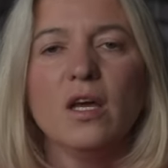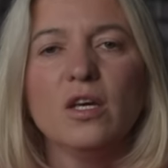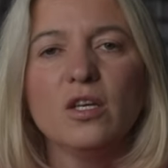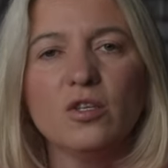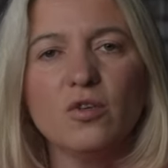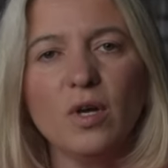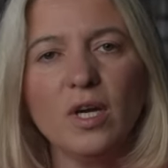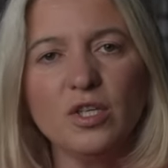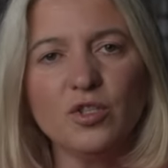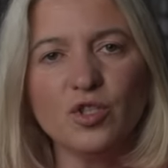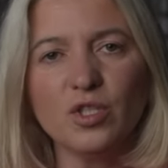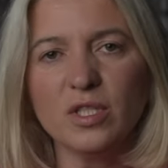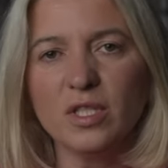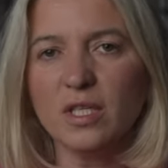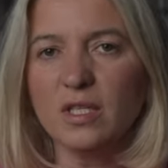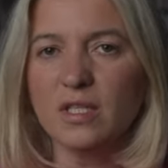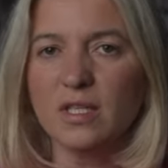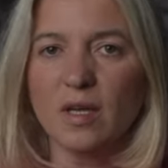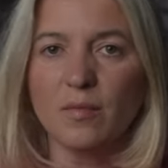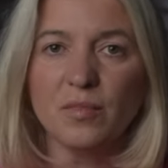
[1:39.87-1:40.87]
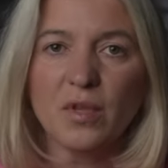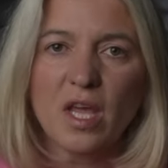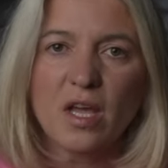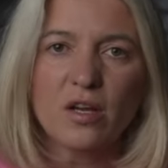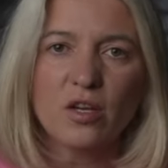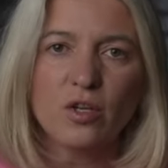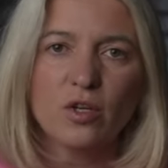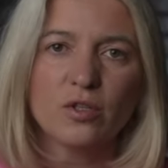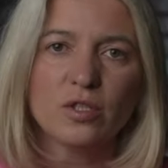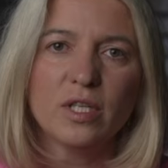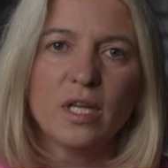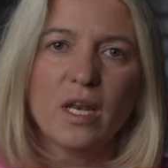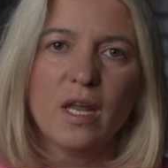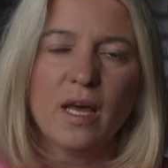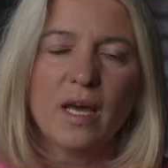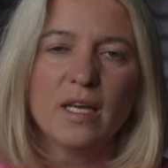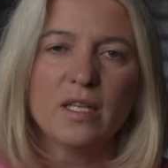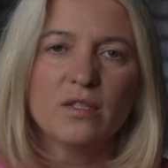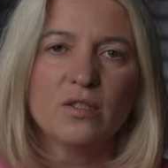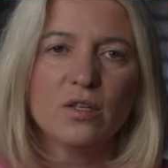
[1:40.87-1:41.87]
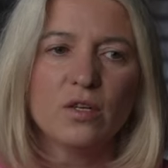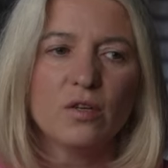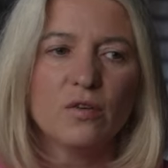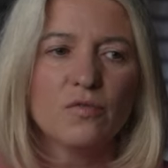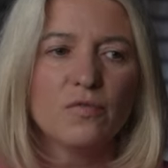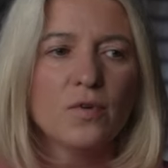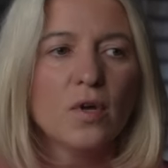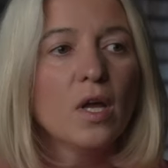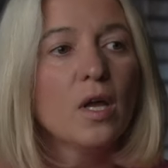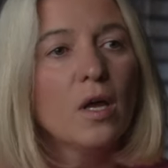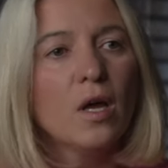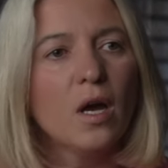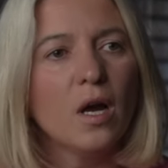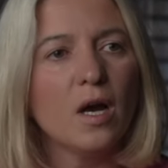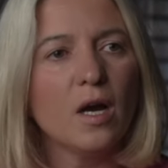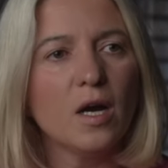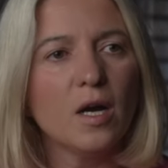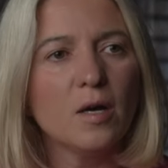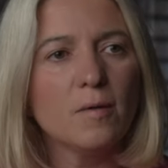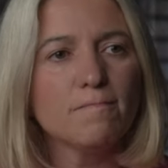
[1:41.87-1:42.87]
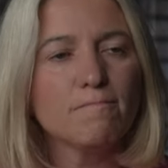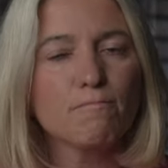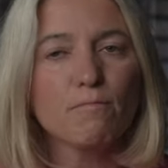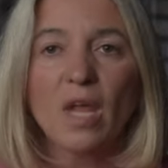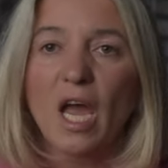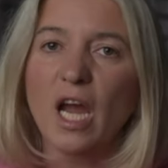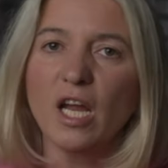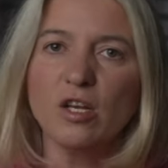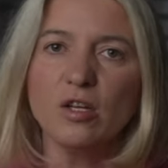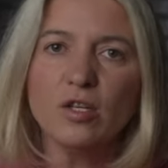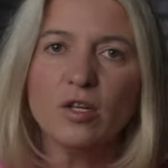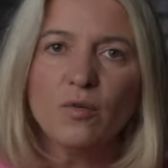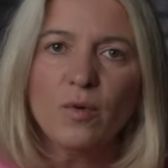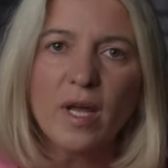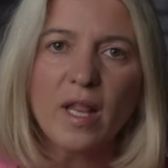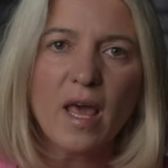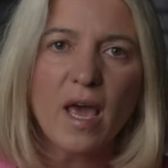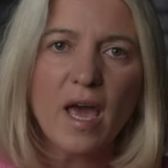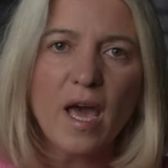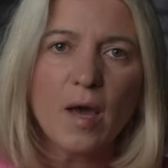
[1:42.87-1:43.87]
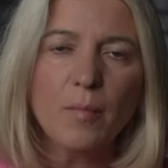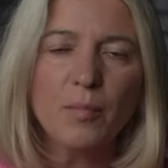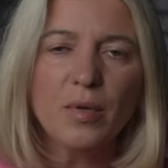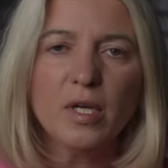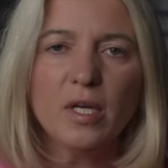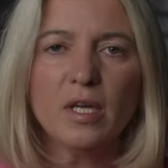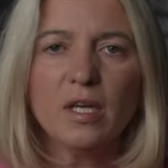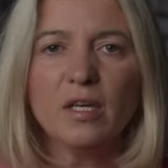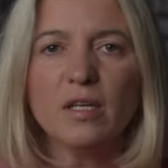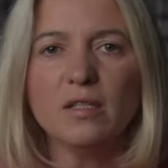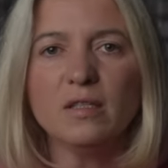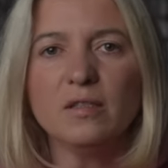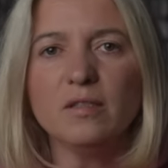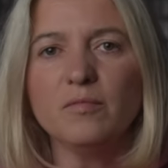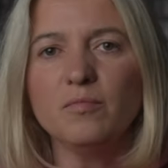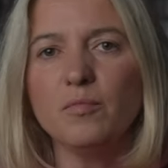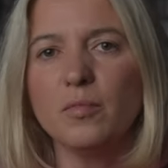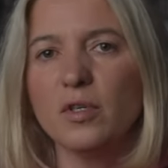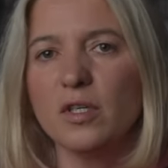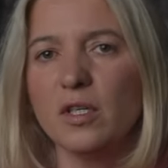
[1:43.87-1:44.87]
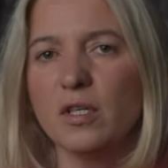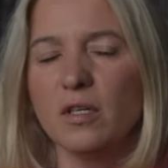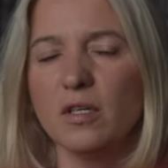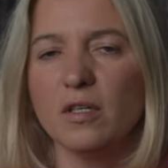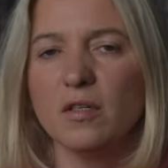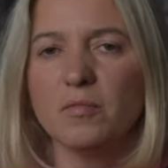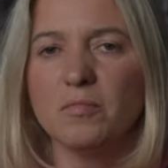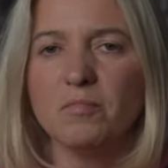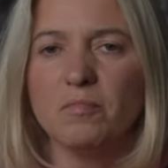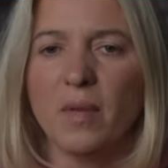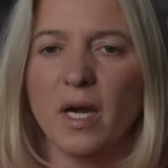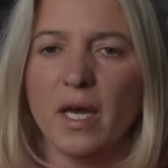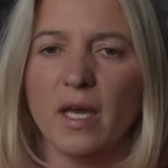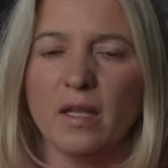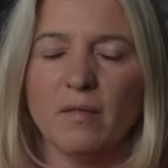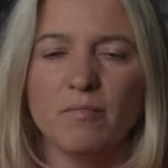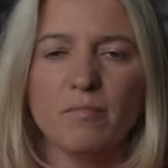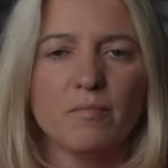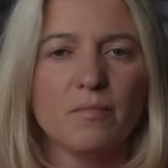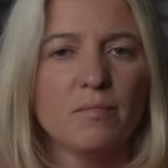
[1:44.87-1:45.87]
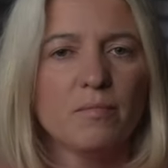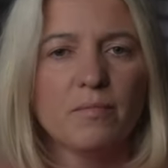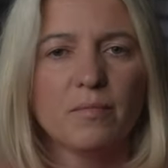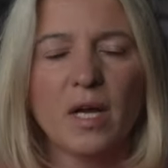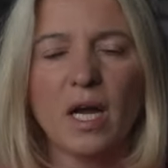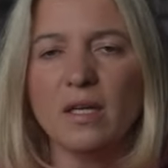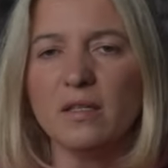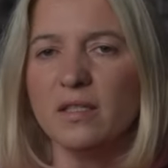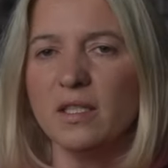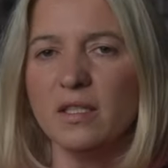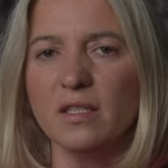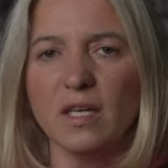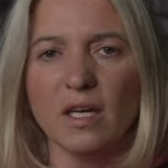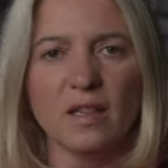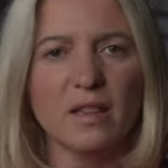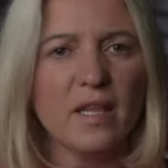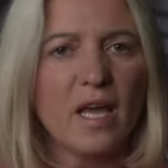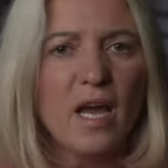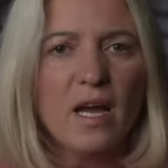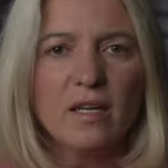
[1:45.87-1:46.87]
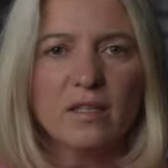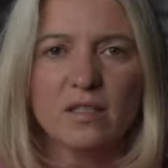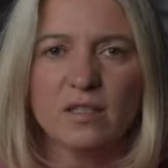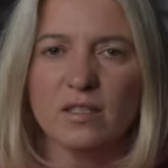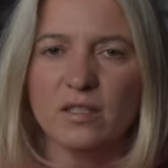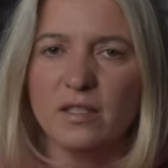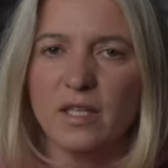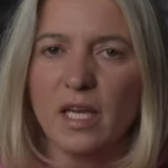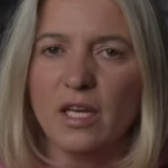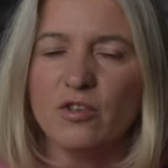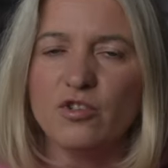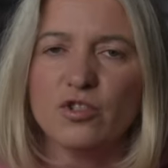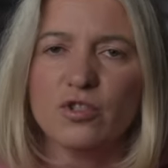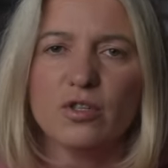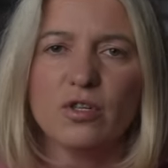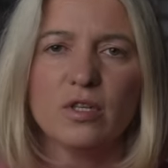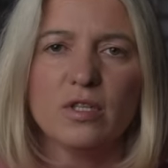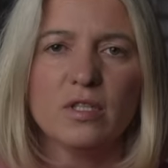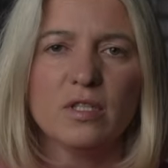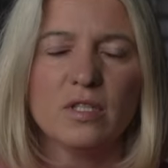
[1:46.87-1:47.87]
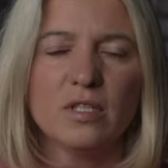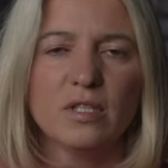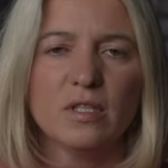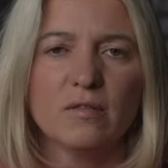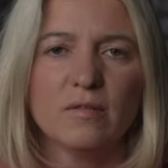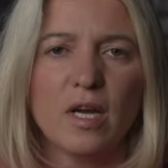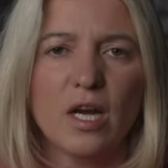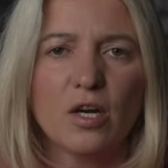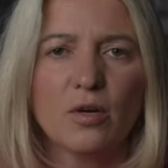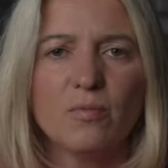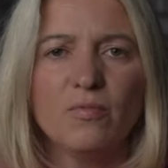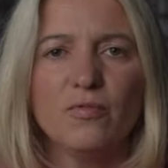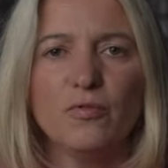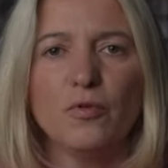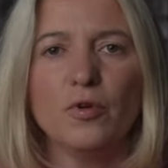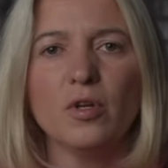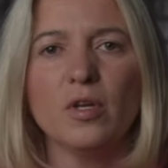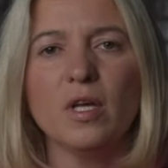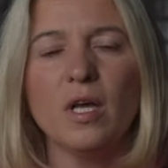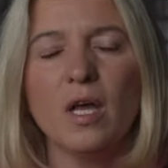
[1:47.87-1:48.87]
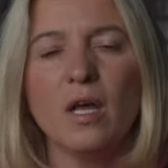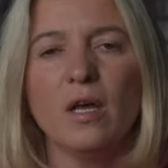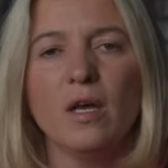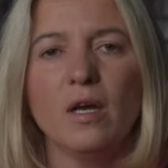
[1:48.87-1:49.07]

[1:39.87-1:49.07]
So I just said something along the lines of, um, I don't know what happened. Uh, my content got tagged as dangerous and harmful.